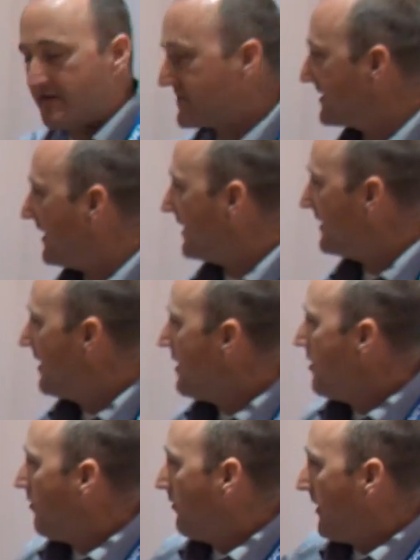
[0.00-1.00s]
this side,
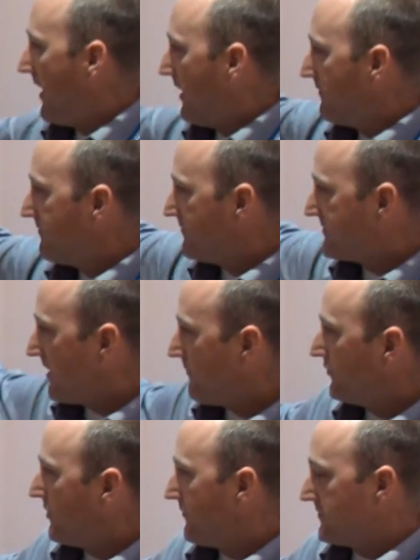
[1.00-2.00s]
where we have
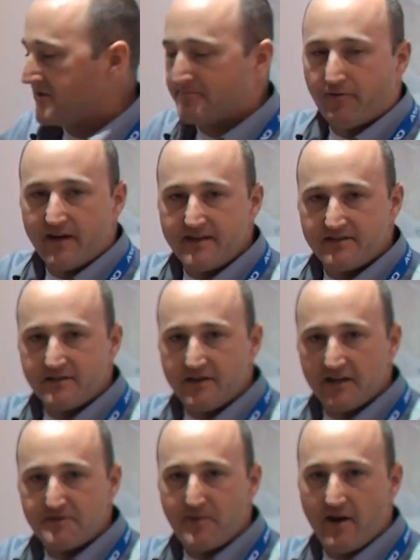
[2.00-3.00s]
several different displays and
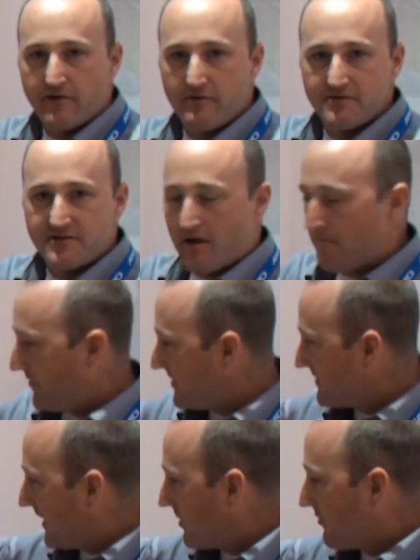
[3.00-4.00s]
touch panels,
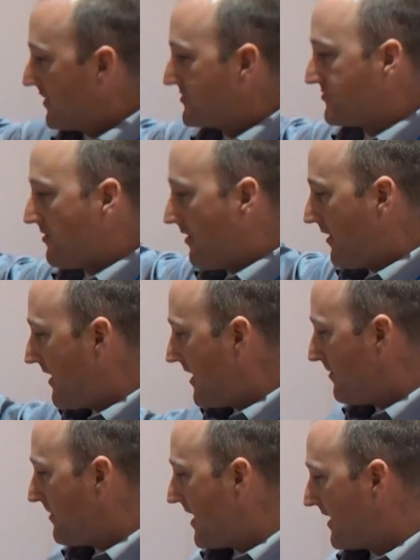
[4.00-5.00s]
companies like Crestron and
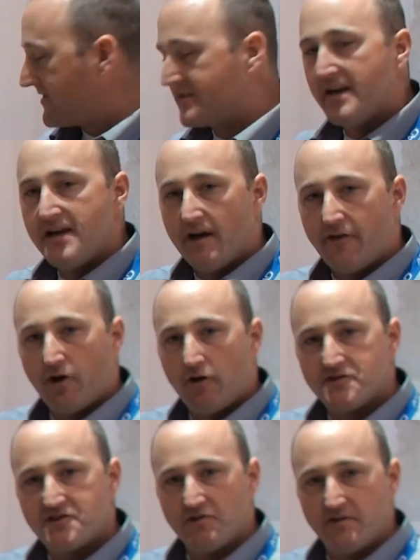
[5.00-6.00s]
AMX, and then
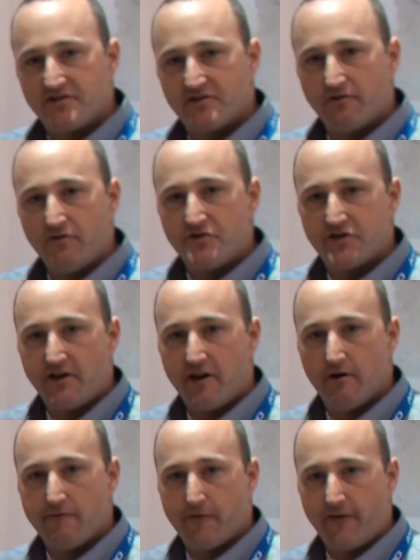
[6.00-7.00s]
also a solution
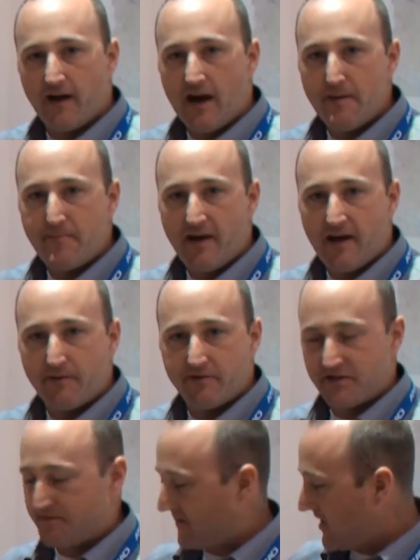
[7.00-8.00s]
here for the iPad, which
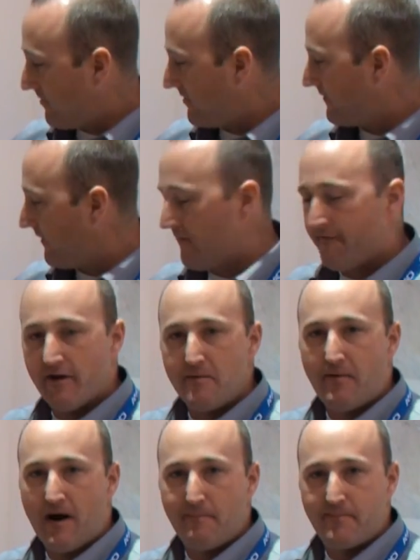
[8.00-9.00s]
is becoming very, very
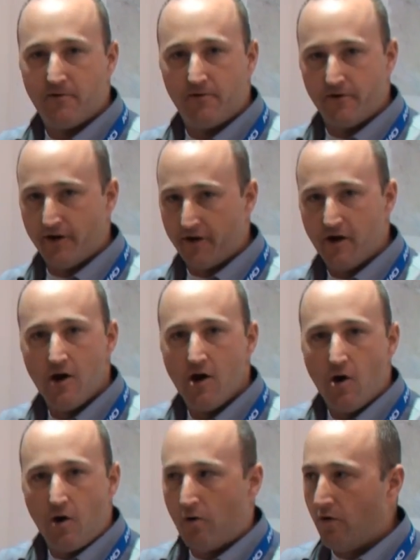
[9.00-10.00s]
popular in
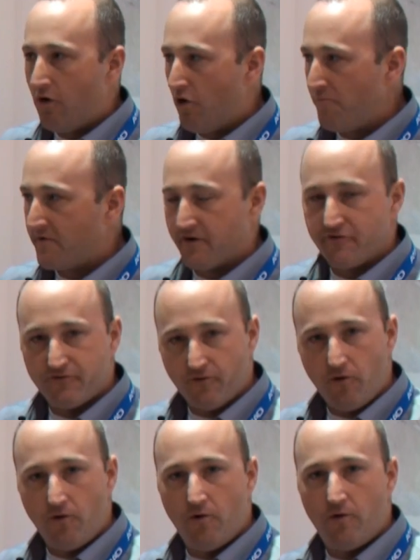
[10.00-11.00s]
whole home
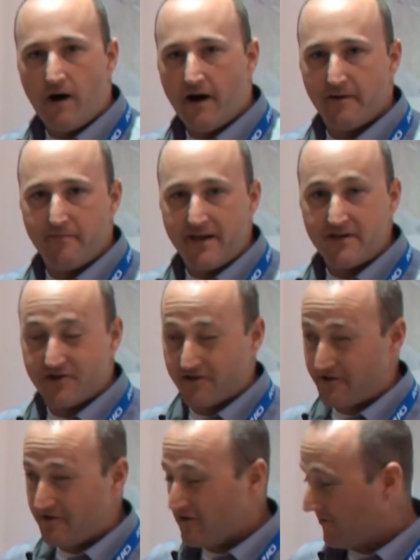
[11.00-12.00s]
control,
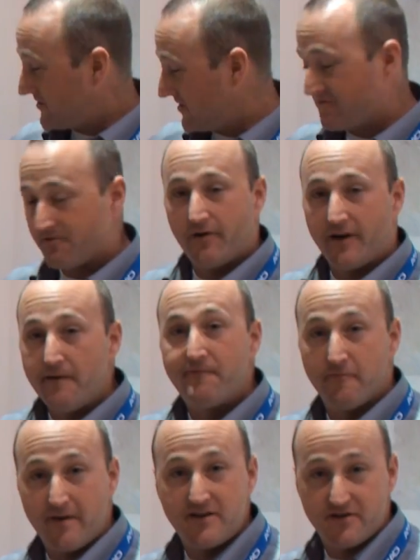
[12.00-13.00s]
automation, or just really an
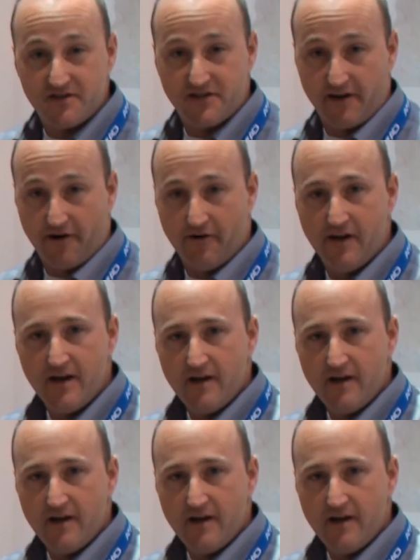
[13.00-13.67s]
information center